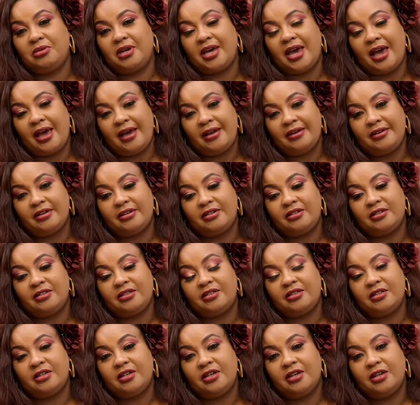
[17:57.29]
can
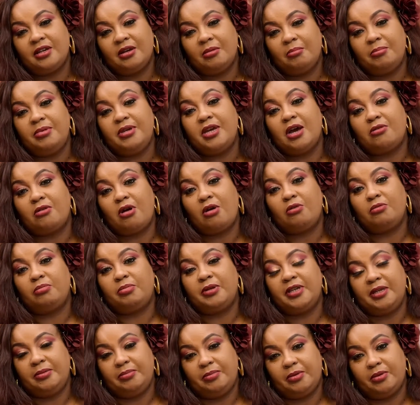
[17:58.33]
and be around
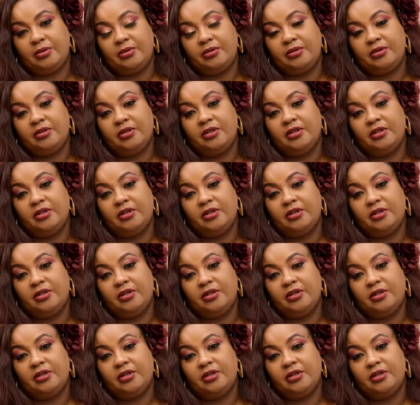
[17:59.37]
people.